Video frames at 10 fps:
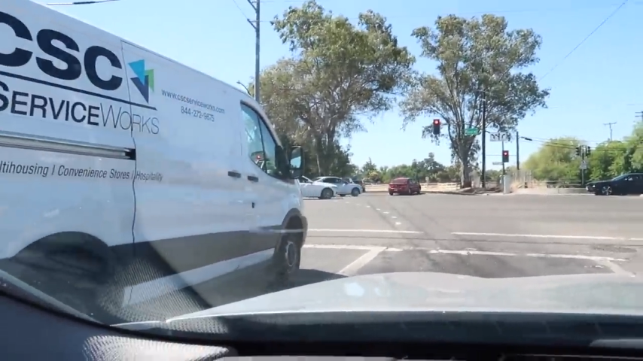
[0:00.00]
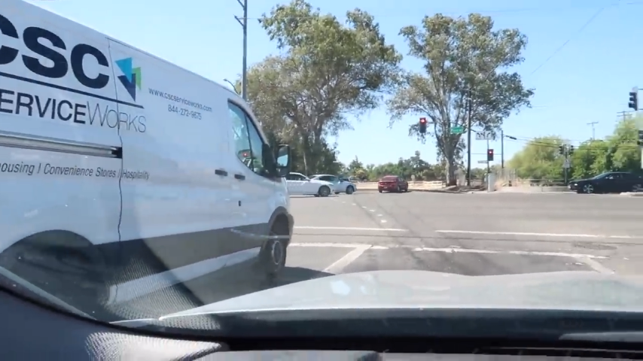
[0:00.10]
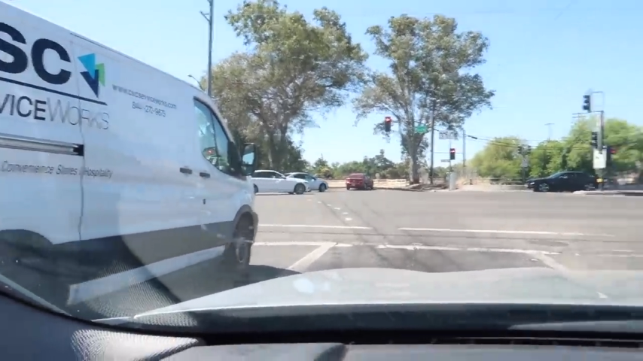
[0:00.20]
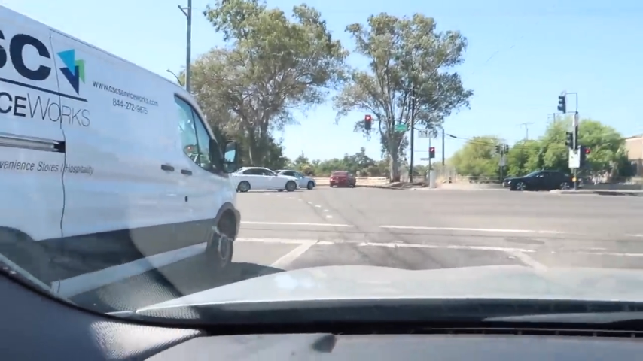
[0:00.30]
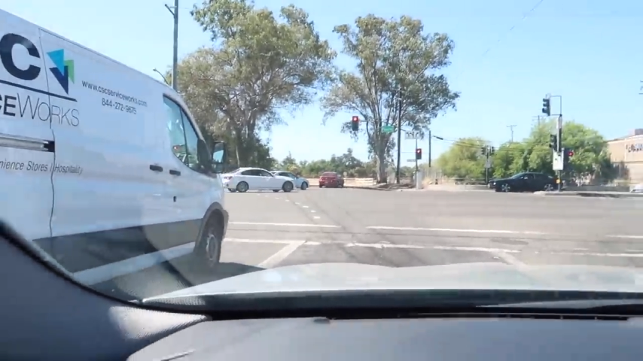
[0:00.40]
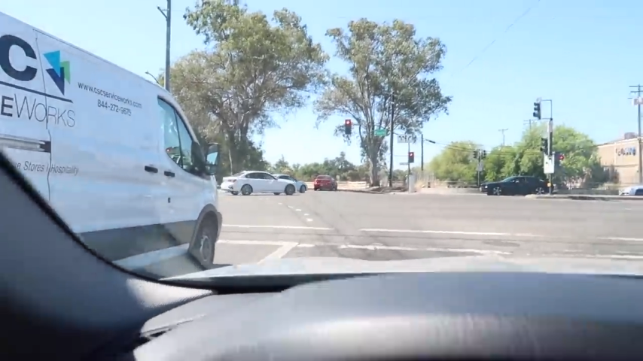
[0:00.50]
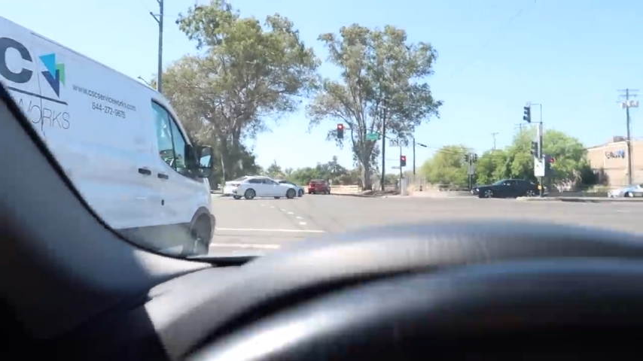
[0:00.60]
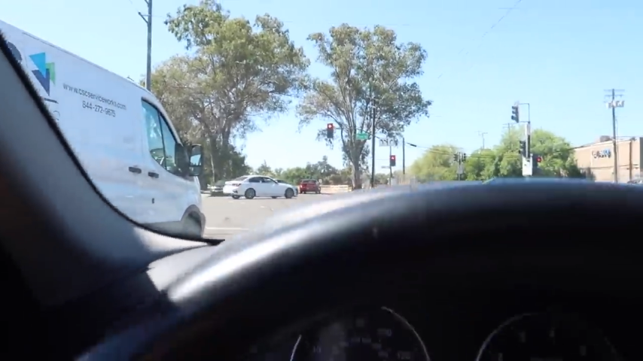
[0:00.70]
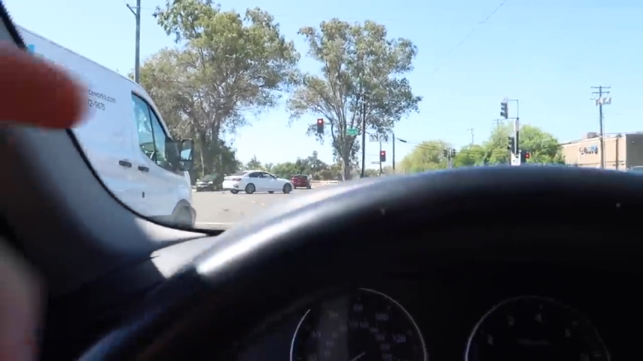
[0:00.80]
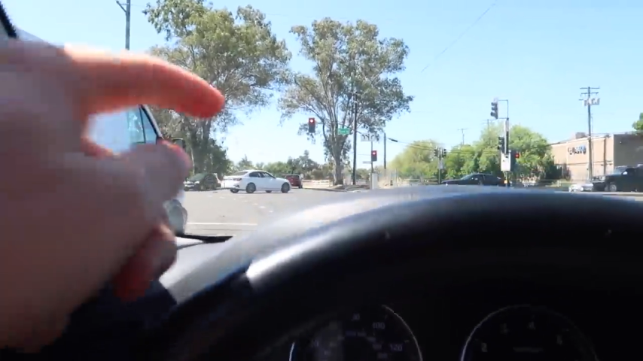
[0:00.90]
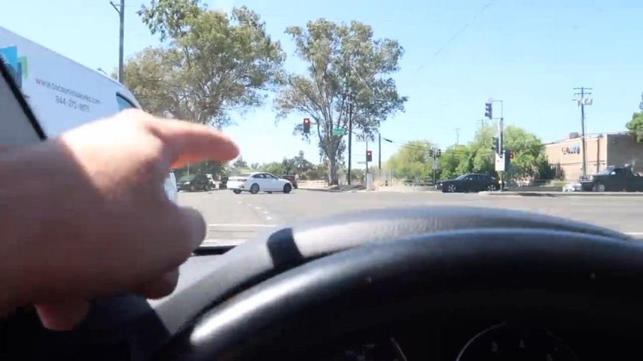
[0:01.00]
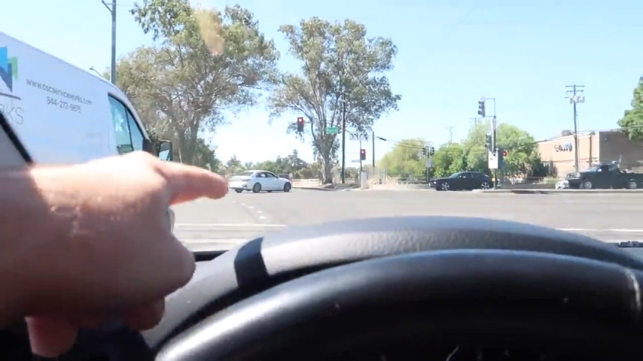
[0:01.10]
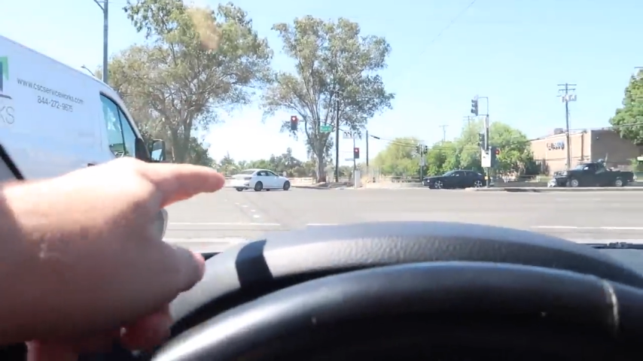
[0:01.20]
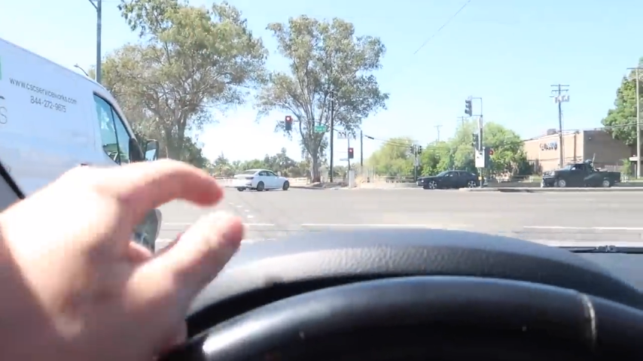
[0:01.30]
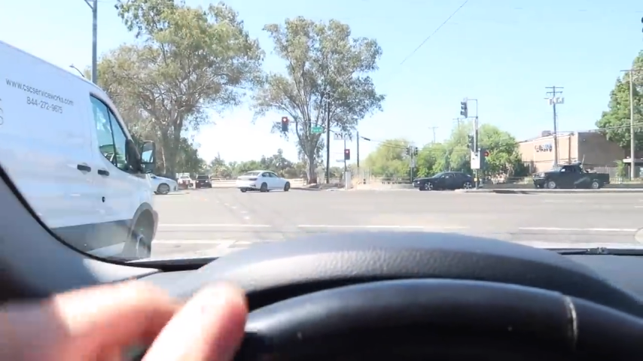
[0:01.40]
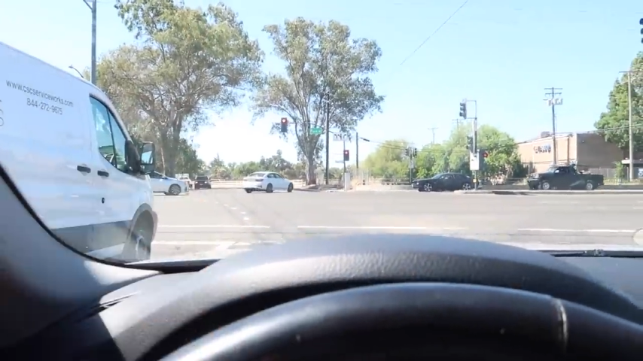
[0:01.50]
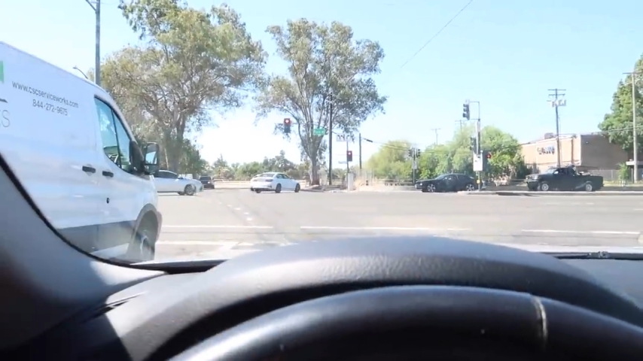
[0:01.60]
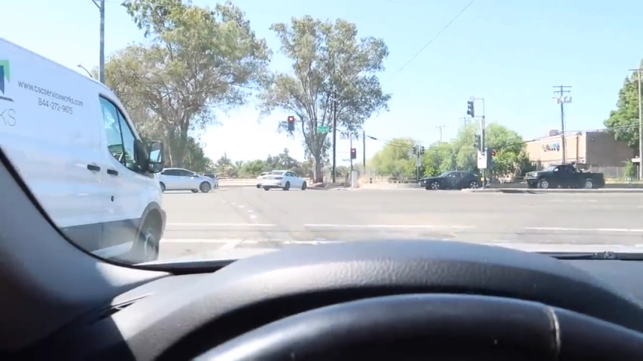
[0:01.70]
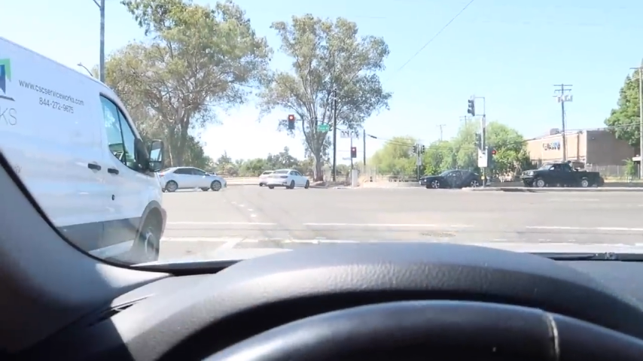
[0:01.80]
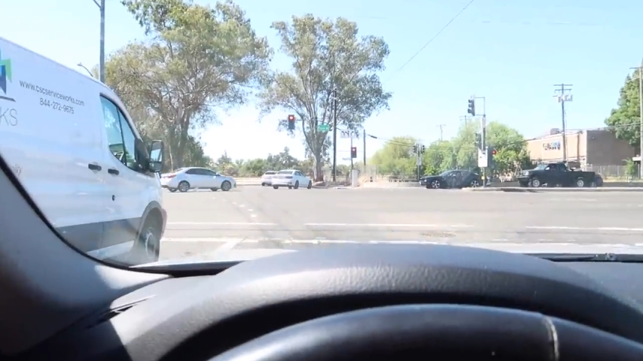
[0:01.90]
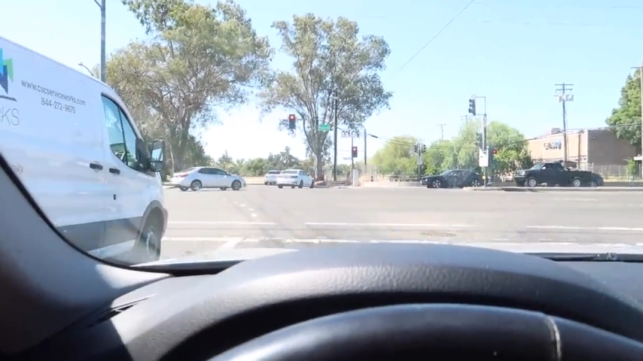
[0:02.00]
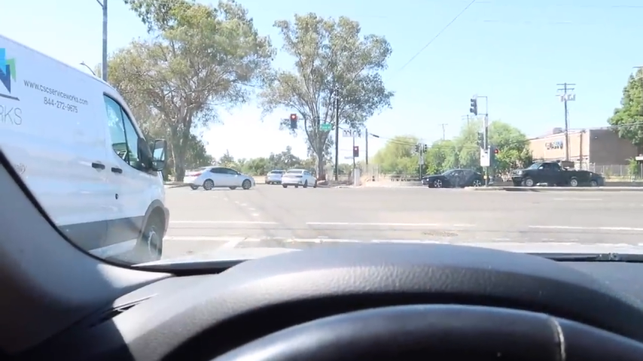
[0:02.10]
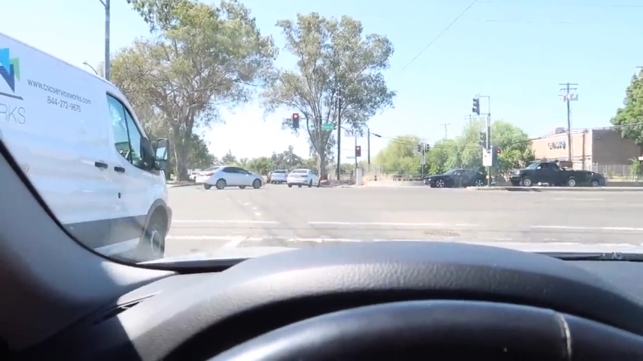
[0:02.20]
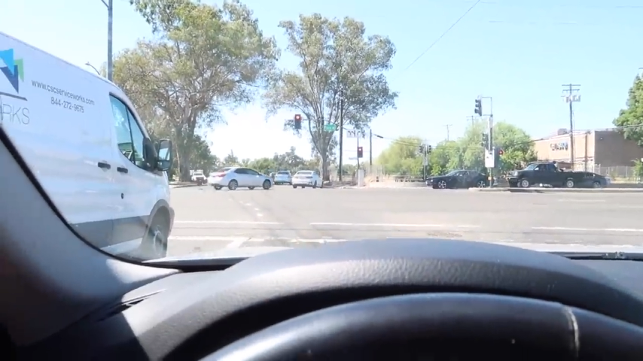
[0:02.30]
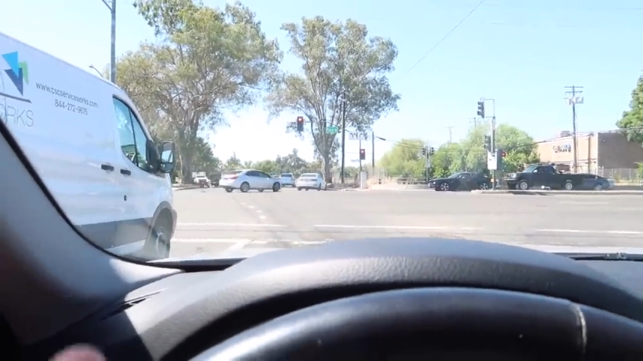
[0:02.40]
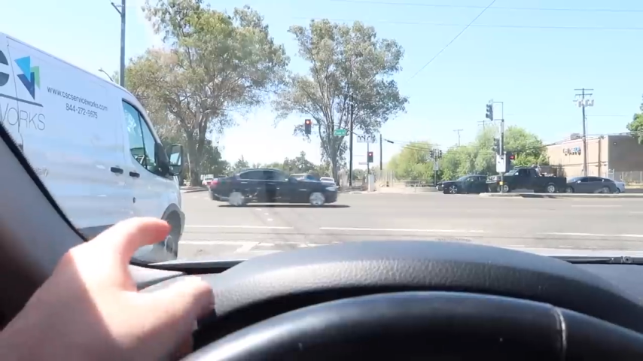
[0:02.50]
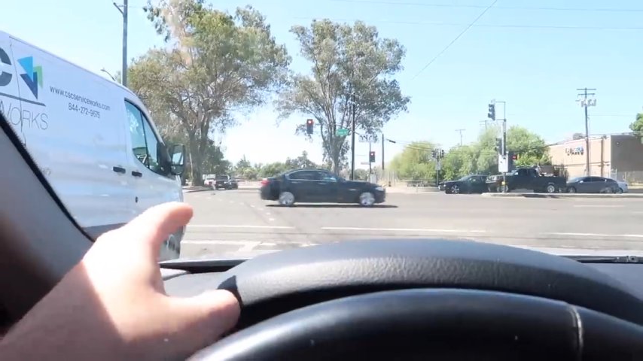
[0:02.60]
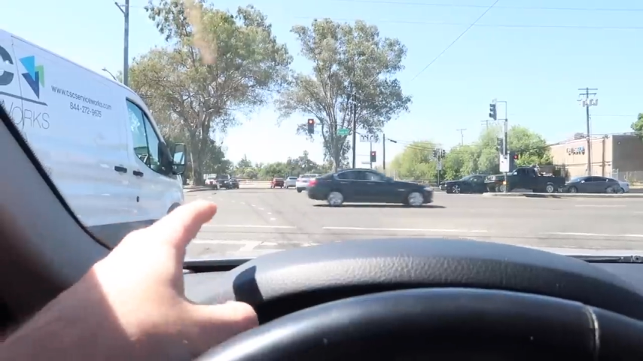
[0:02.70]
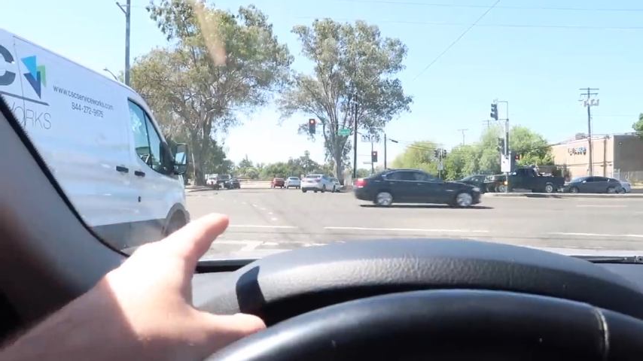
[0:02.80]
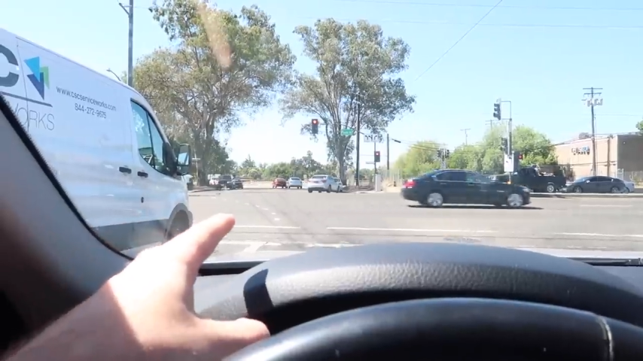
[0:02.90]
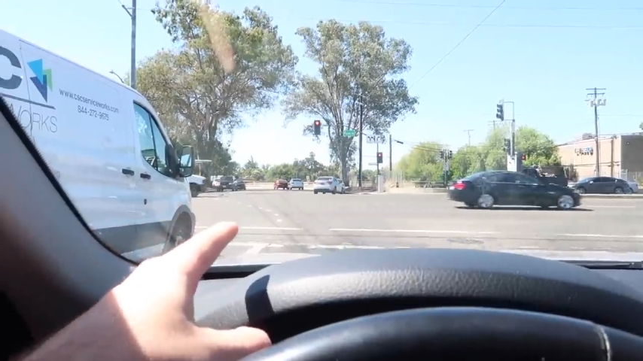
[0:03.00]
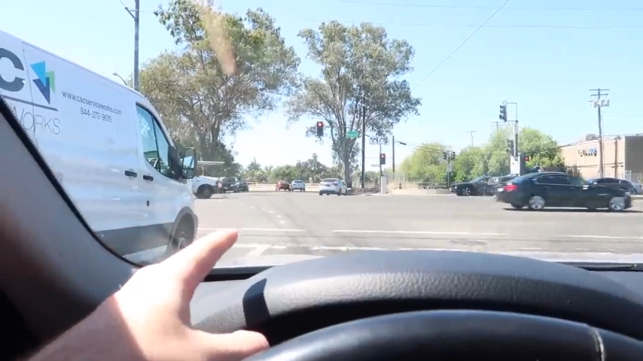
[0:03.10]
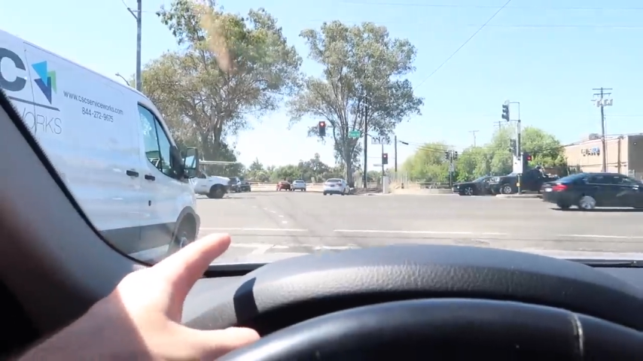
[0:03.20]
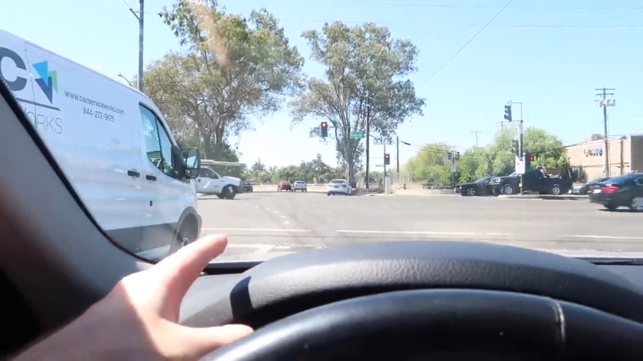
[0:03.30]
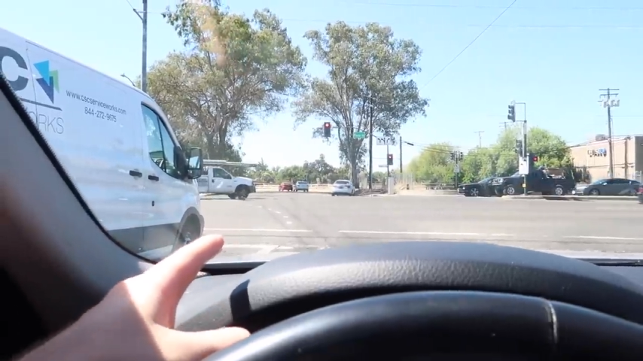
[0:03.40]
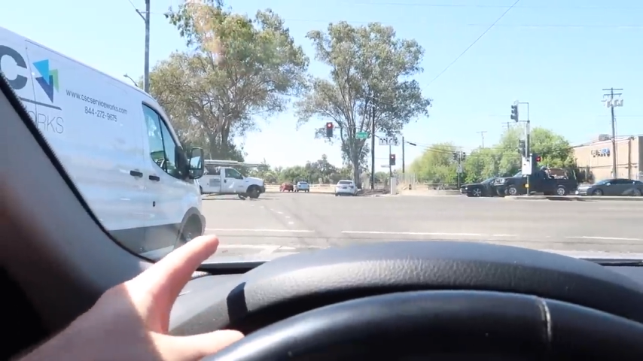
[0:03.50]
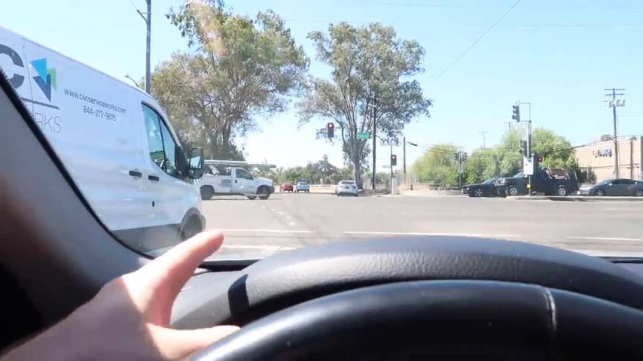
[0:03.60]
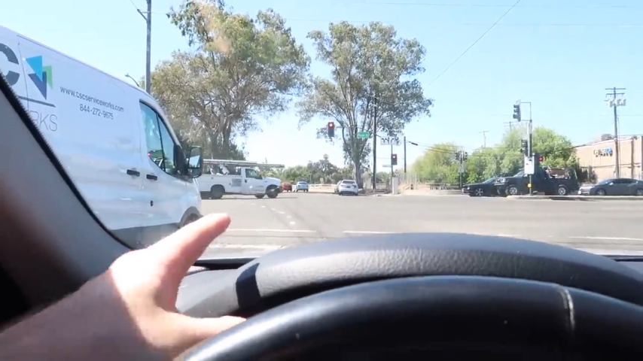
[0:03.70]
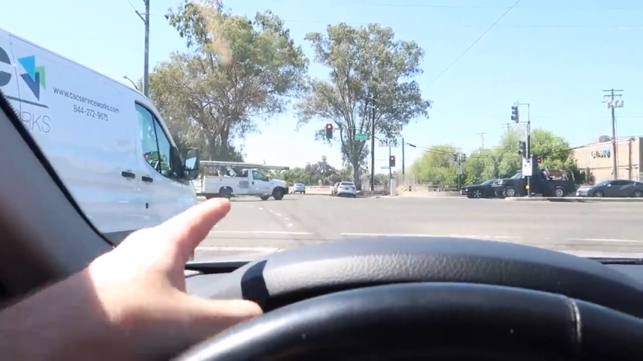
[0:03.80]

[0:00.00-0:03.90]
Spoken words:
(no speaker visible)